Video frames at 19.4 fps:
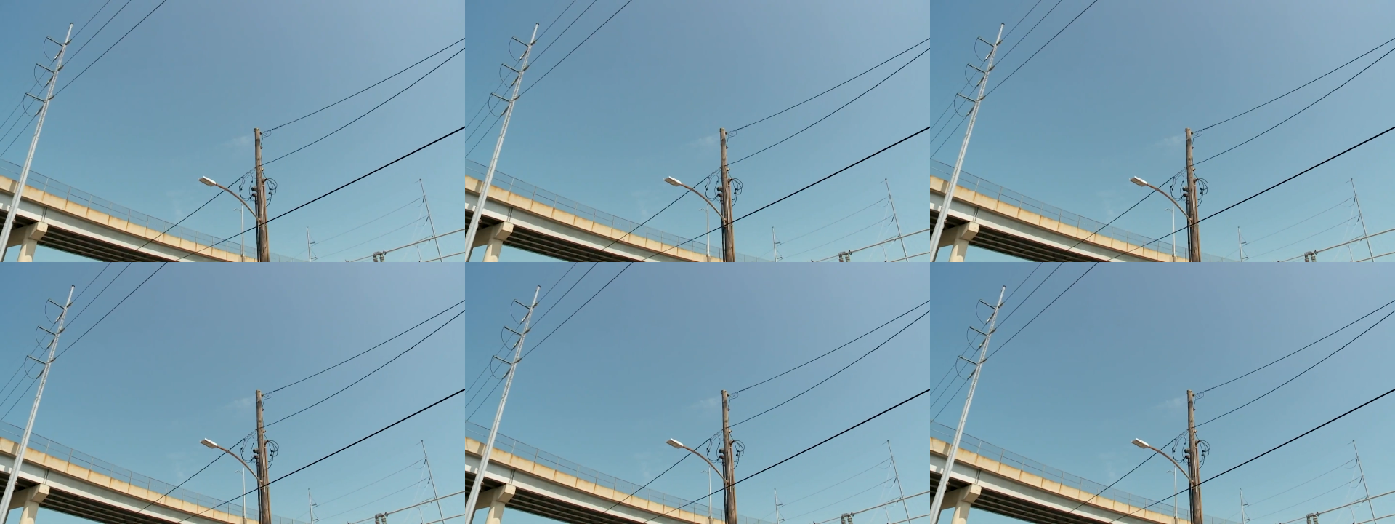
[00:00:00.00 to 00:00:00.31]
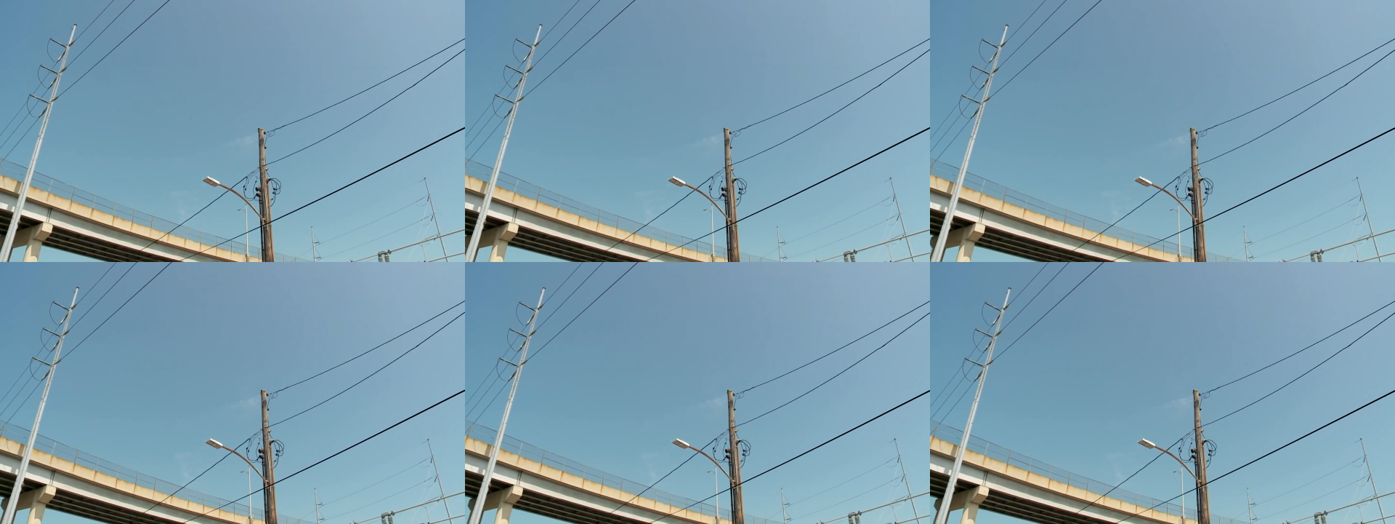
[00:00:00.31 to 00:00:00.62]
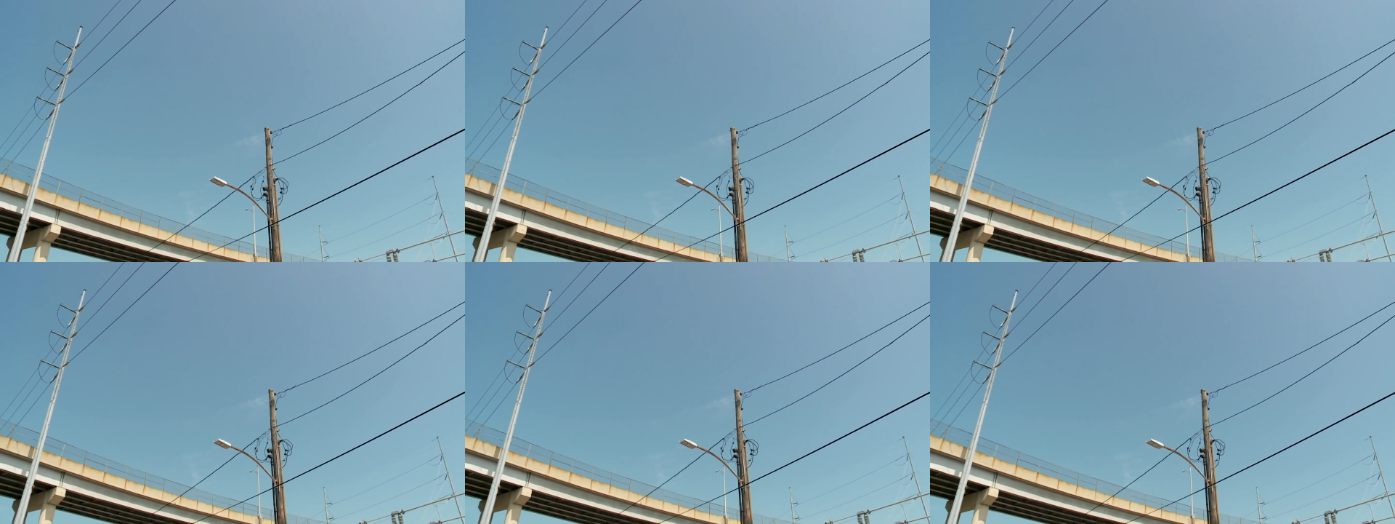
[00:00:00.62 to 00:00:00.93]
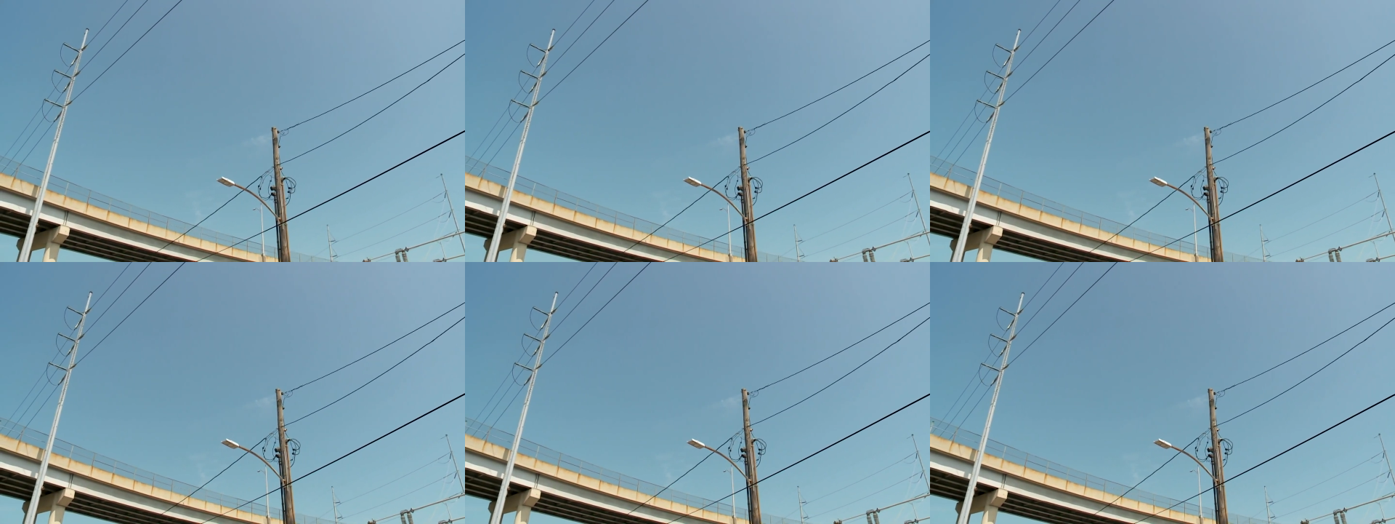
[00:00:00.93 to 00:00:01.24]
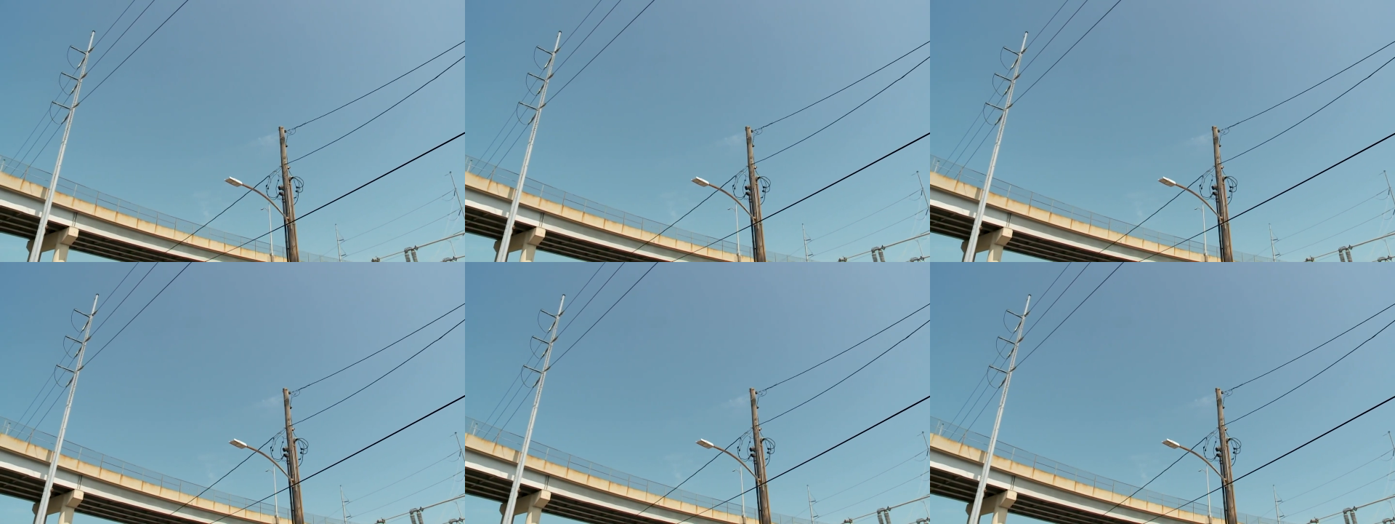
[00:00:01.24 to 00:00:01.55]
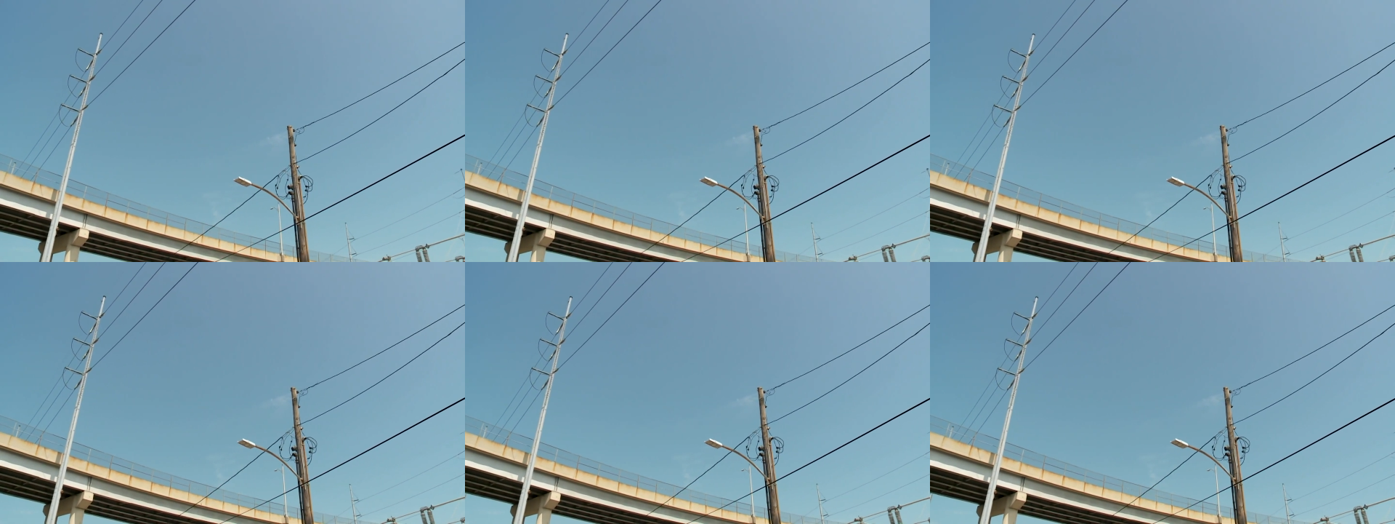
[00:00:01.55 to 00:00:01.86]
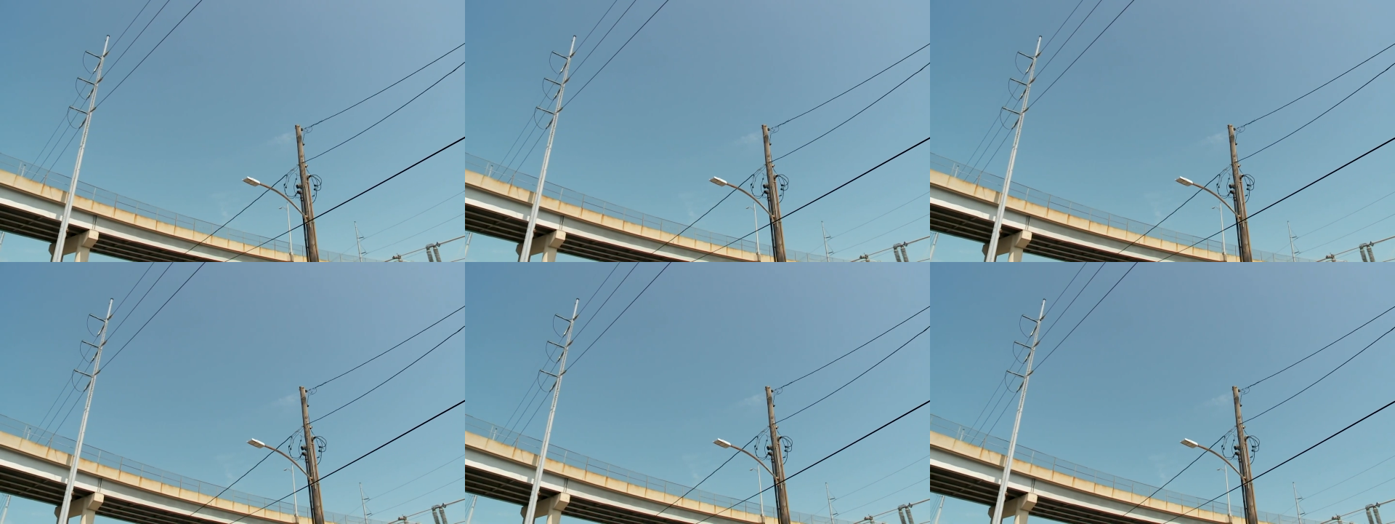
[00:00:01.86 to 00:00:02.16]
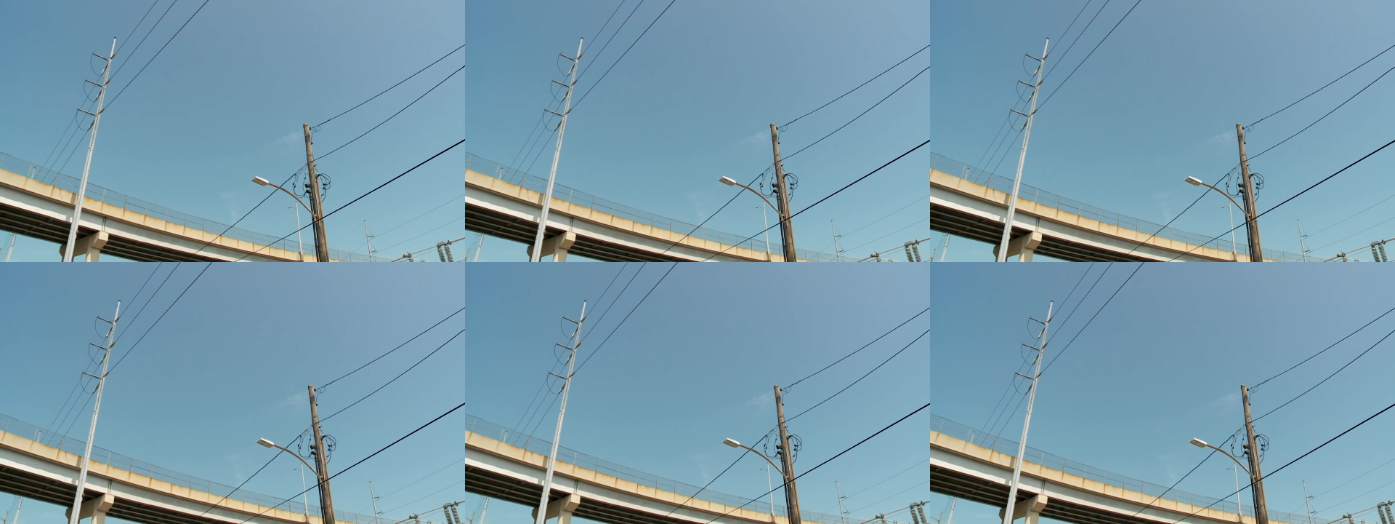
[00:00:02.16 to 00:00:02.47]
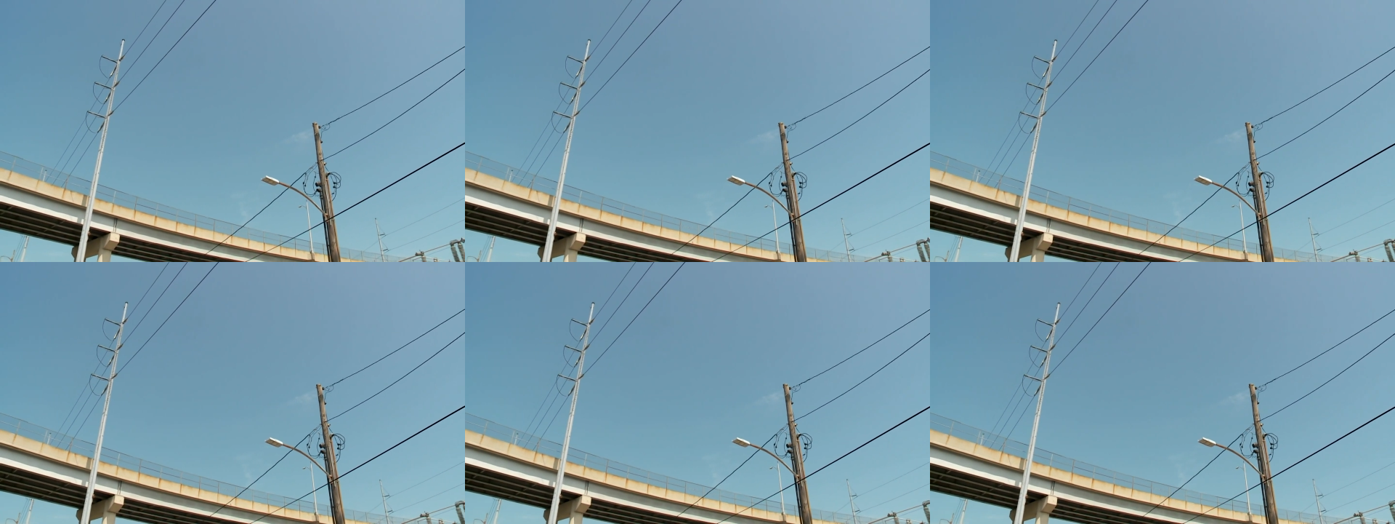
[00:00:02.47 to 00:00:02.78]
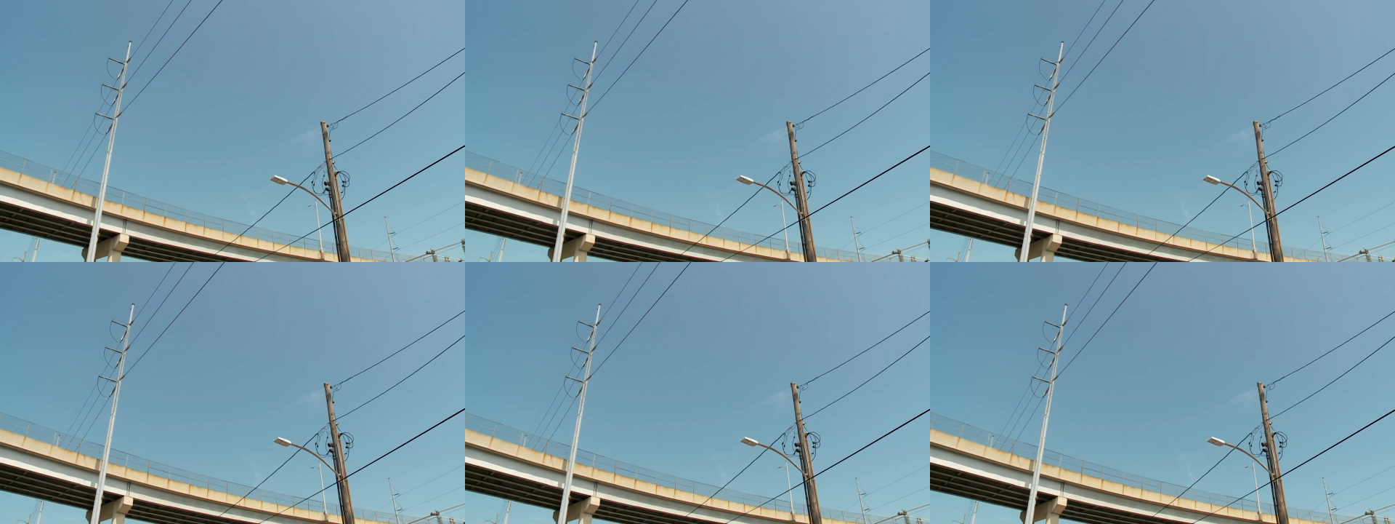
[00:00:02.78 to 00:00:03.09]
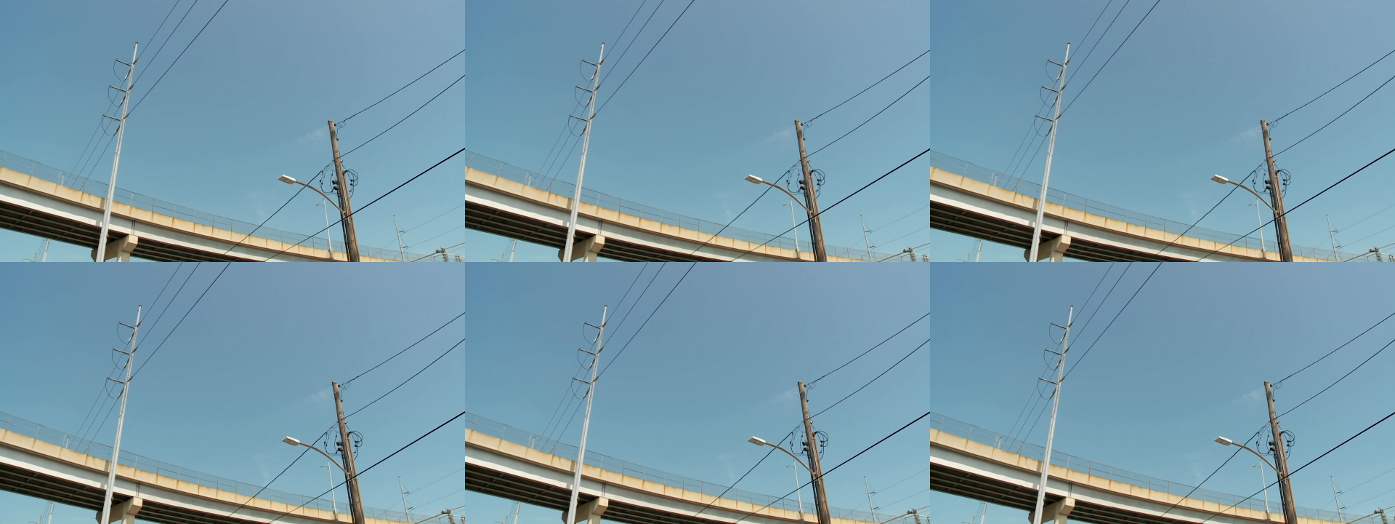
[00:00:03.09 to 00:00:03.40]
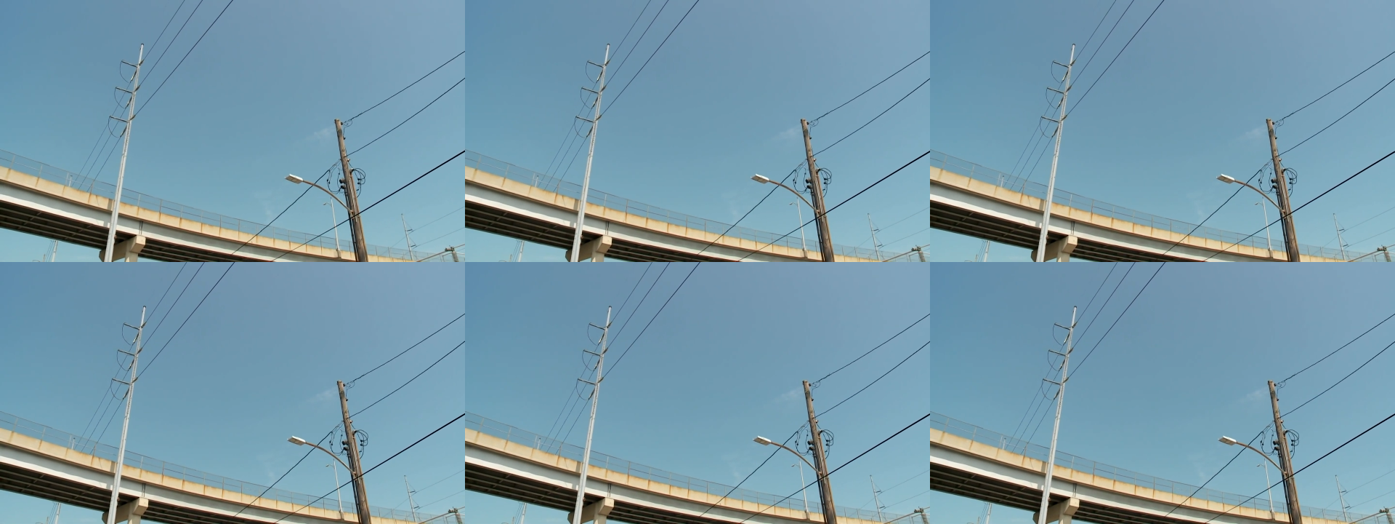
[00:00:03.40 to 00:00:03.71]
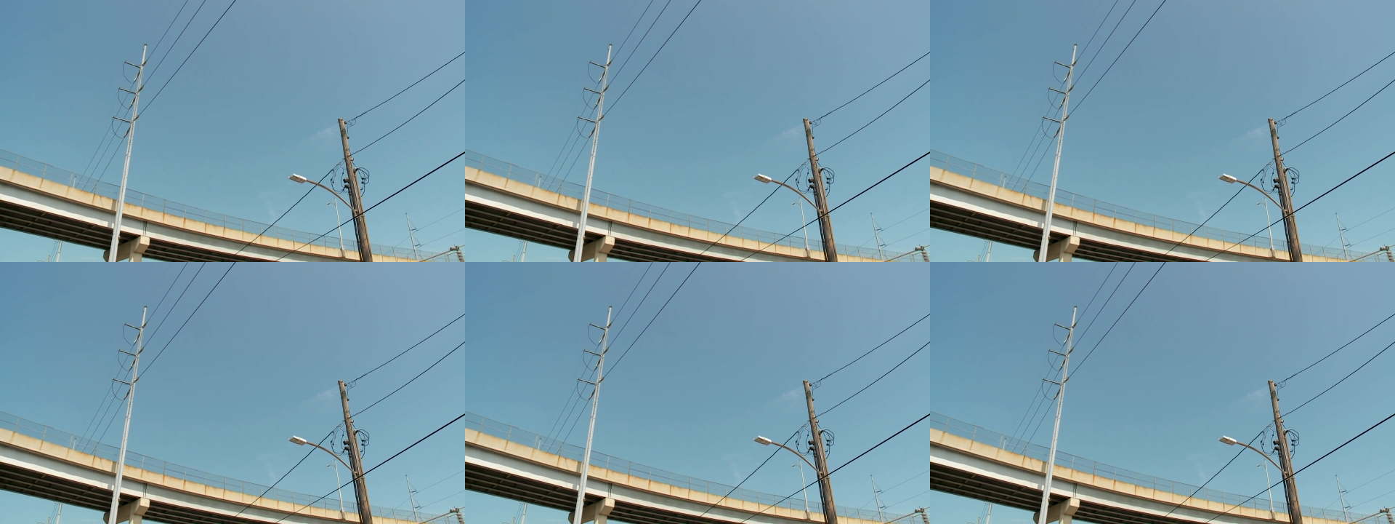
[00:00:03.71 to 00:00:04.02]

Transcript: [unreadable: no face in view]